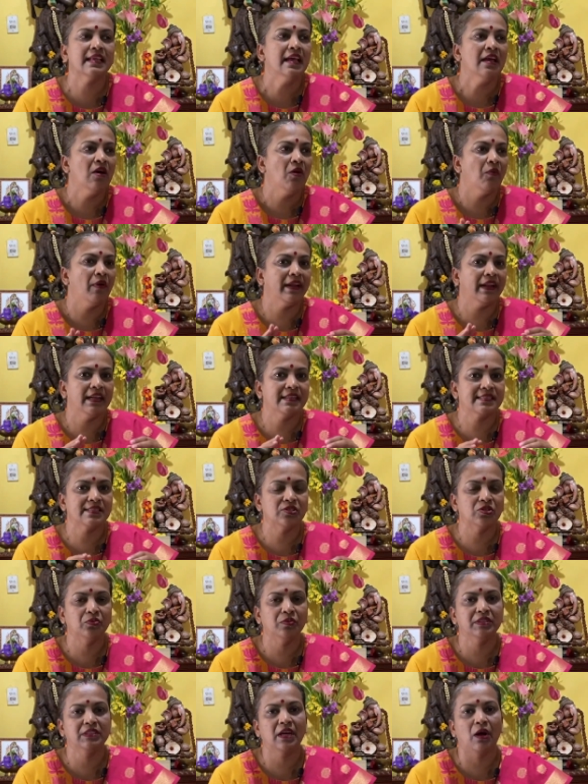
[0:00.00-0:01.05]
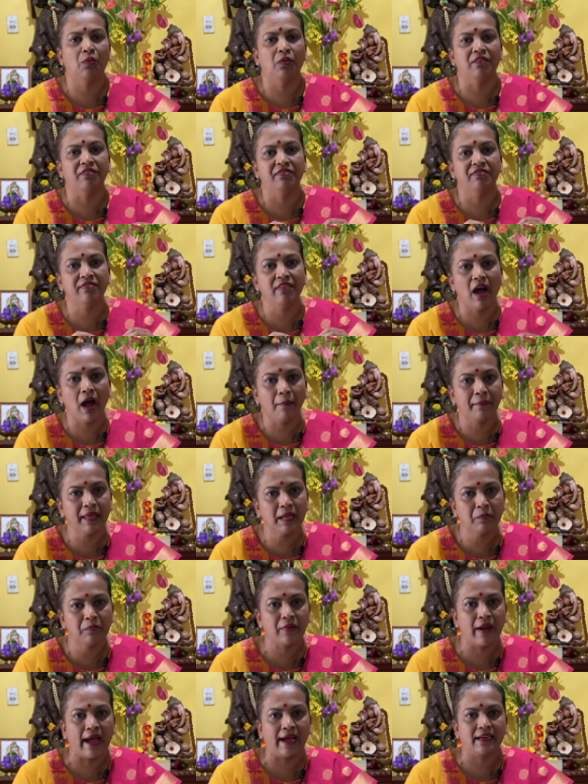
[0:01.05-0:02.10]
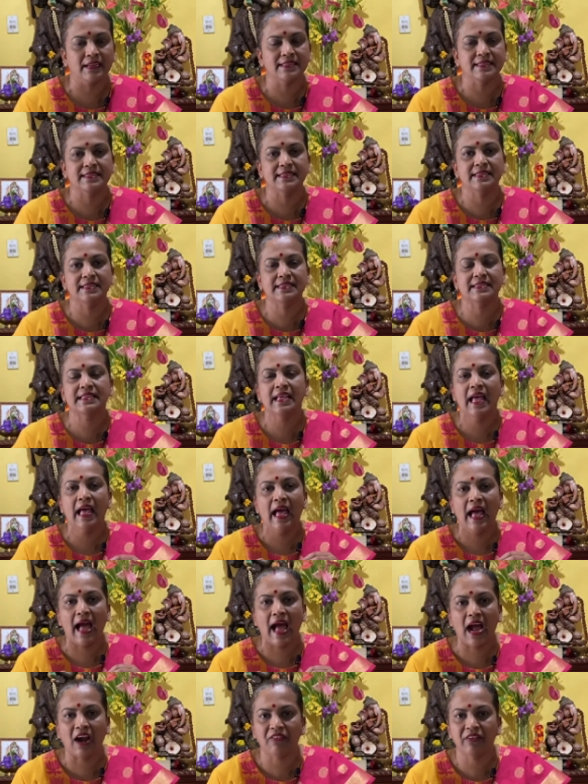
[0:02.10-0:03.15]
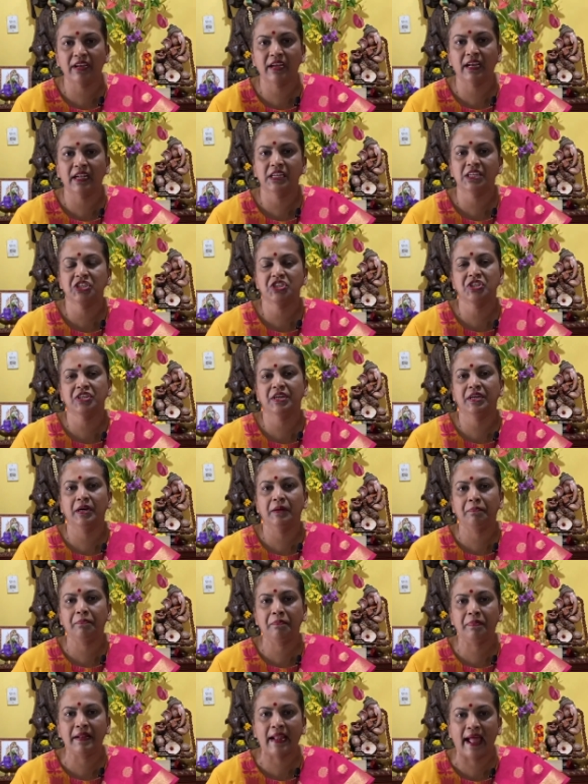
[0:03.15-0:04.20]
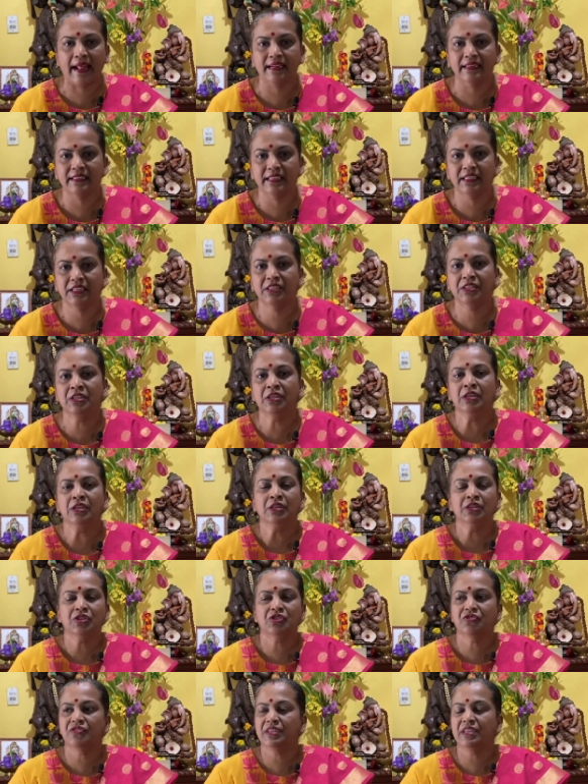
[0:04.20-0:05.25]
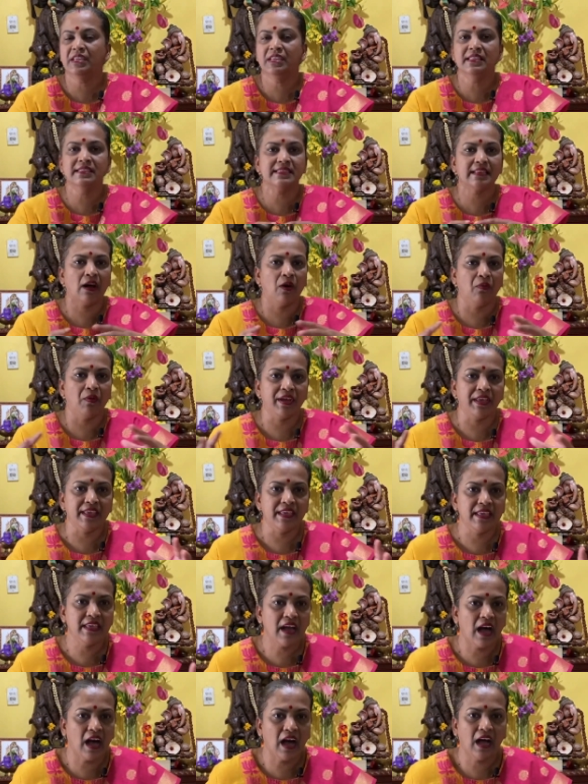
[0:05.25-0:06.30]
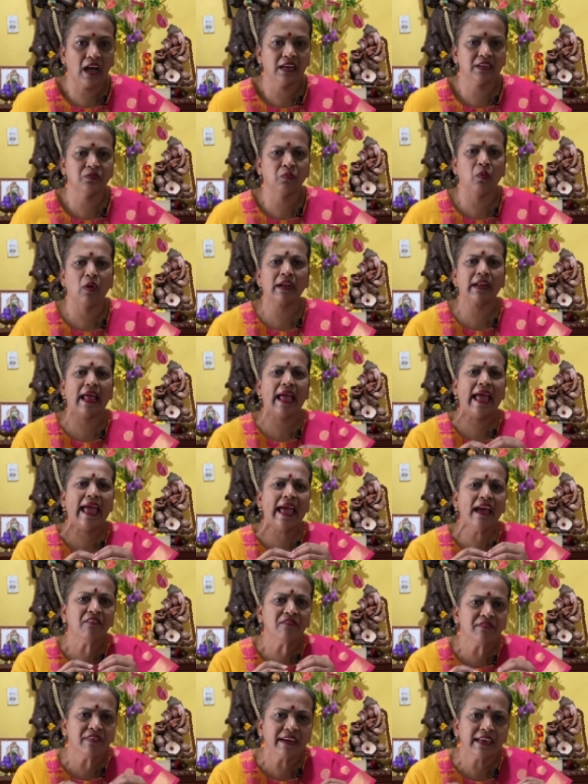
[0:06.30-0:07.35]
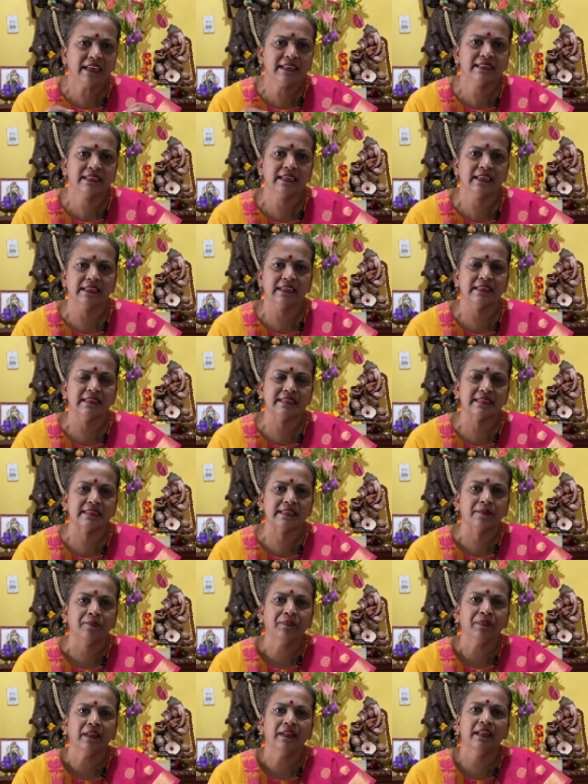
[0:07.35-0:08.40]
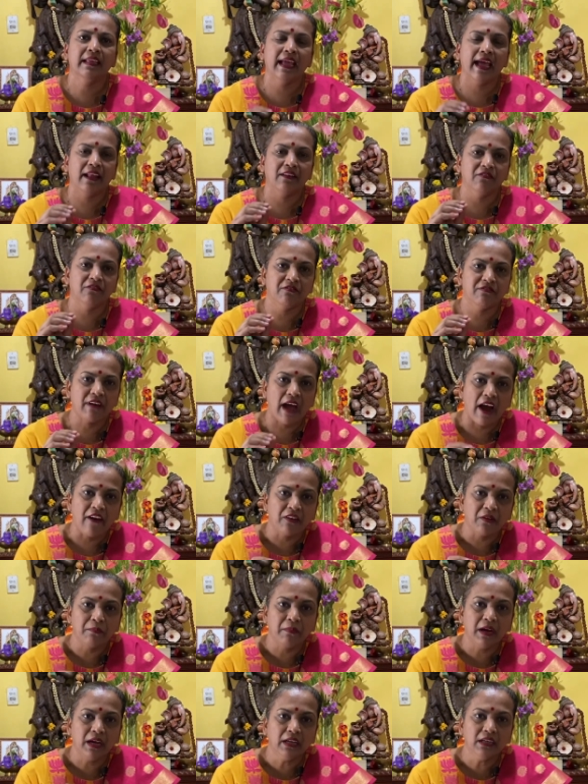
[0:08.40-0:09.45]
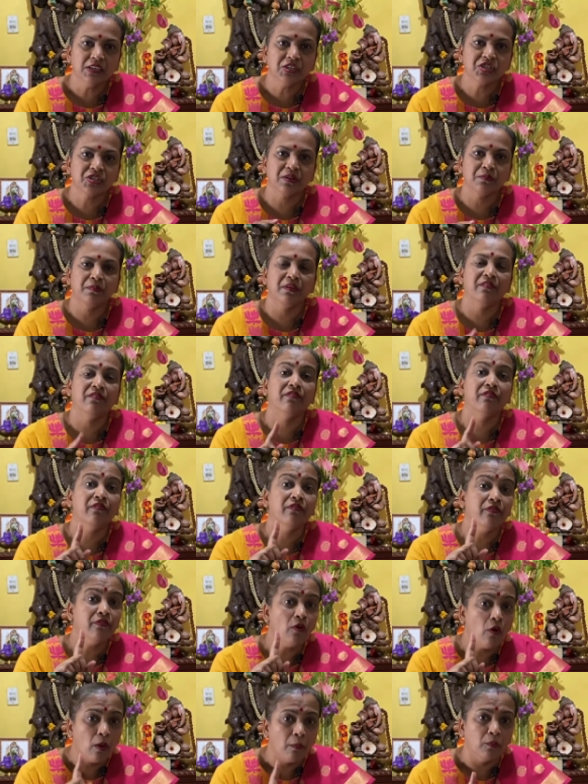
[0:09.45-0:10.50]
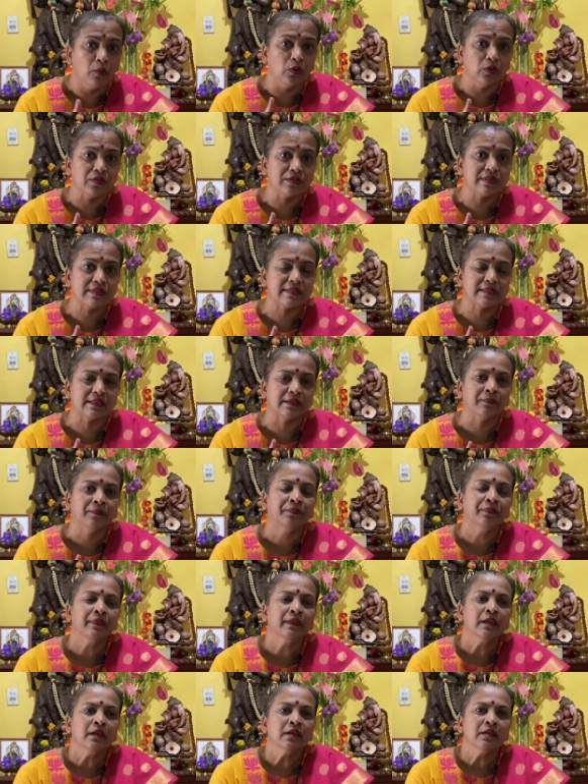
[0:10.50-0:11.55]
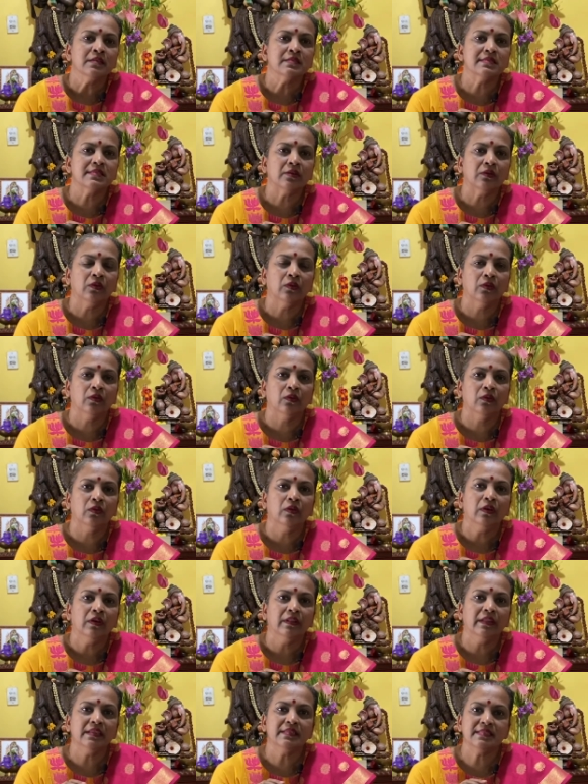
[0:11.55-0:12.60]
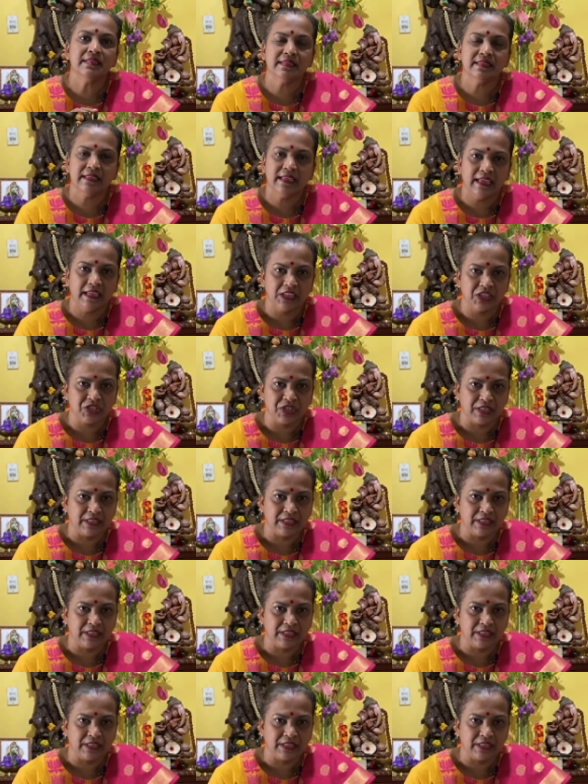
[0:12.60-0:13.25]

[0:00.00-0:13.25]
whether it's to do with our farming practices, agriculture, planting trees, our yard, whatever it is, the environment should be foremost. So this is the ancient